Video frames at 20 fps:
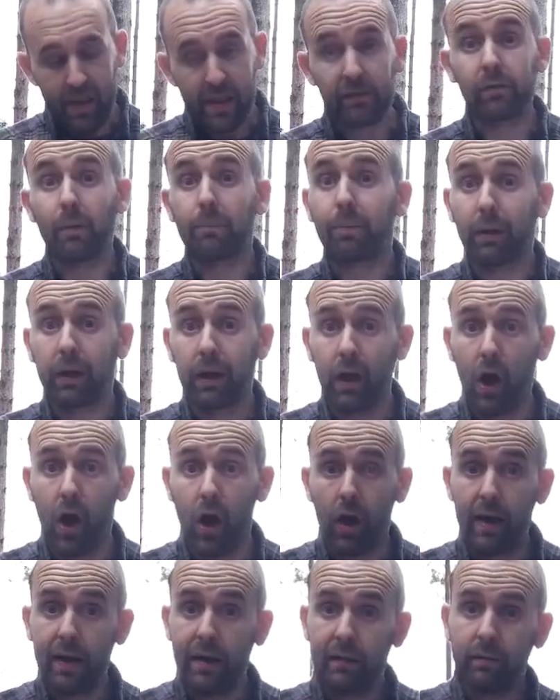The
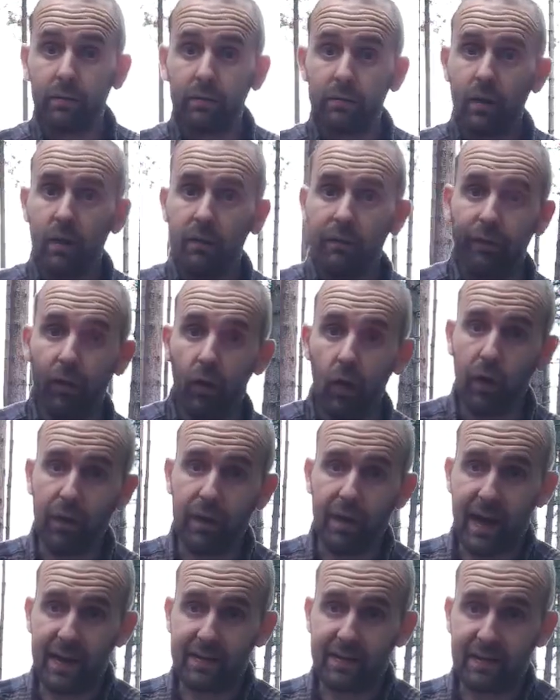reply for
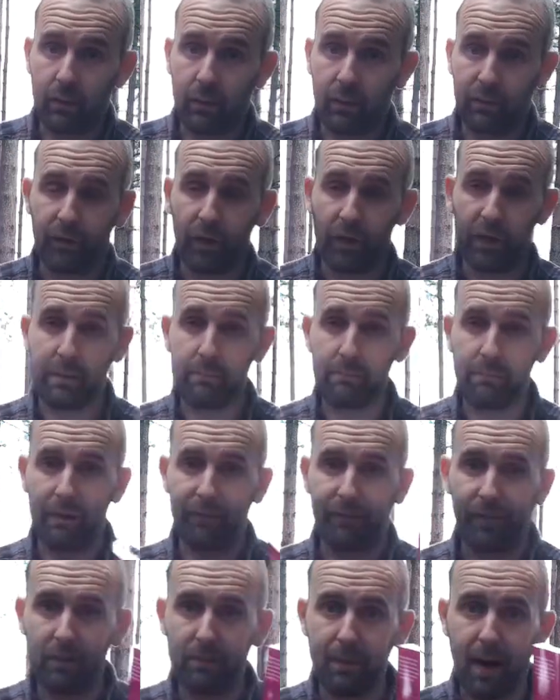the for
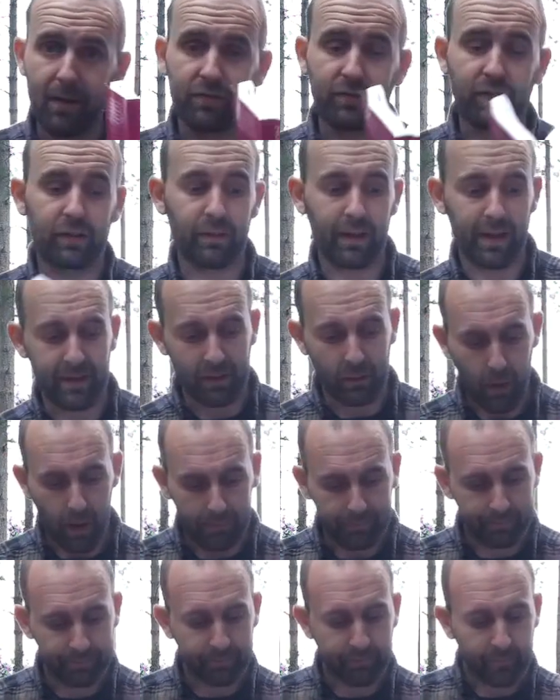the Mountain Leader
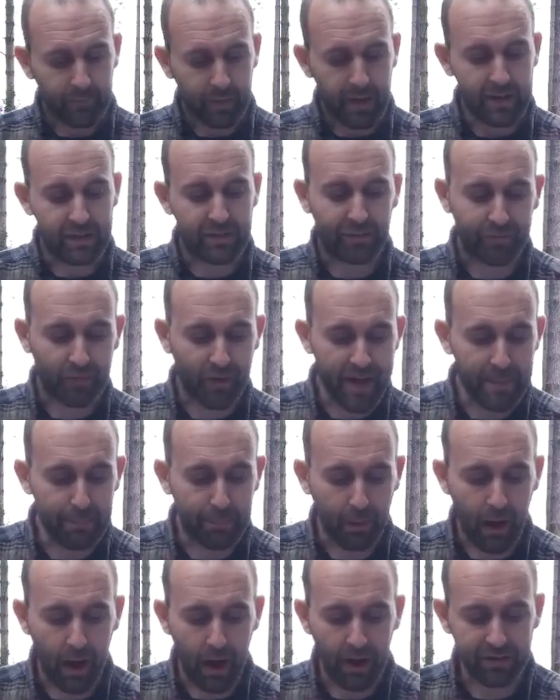one is 3
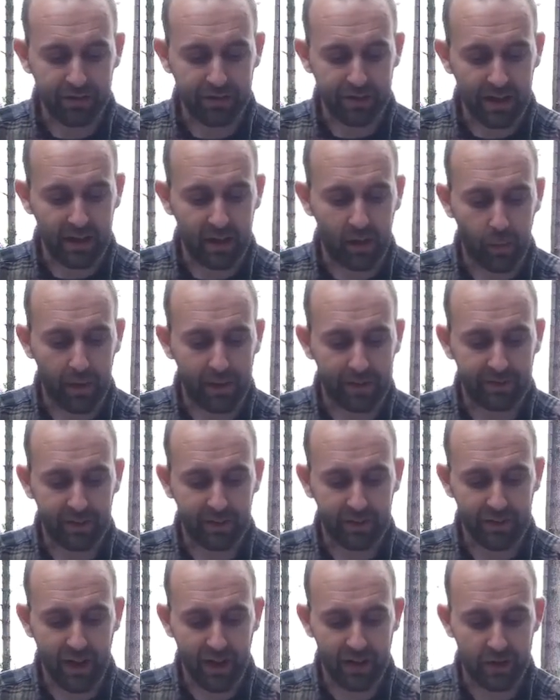blasts in quick
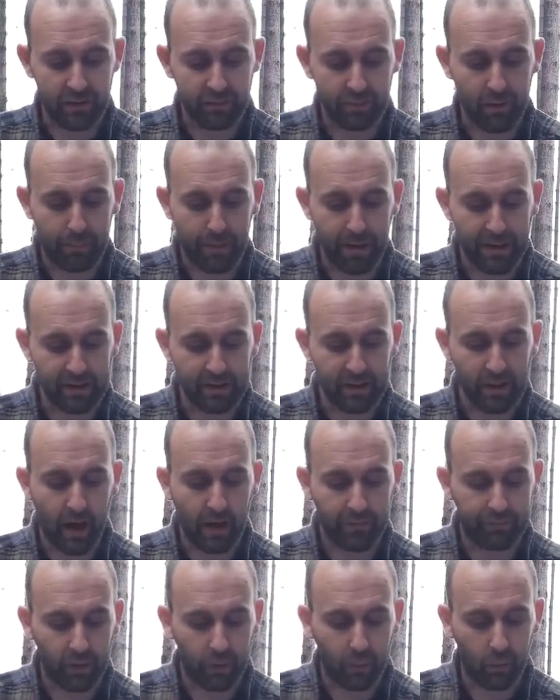succession, repeated
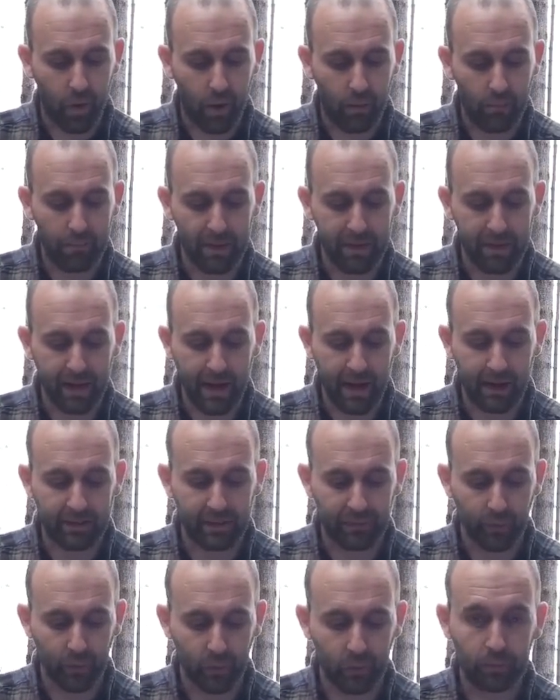after 1 minute
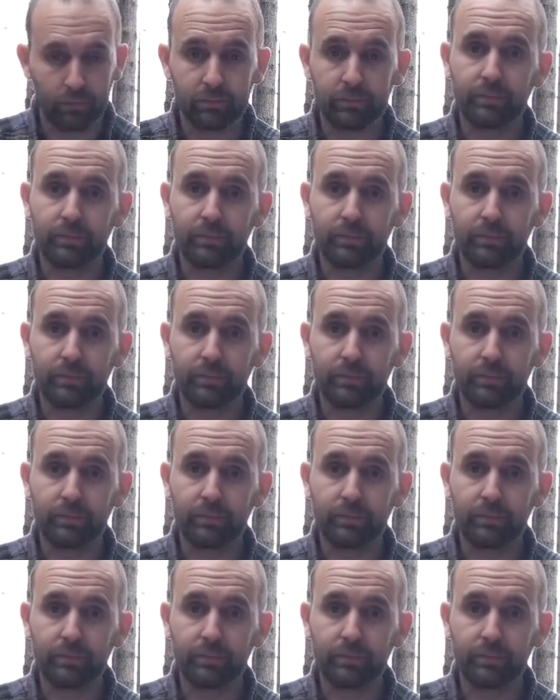interval.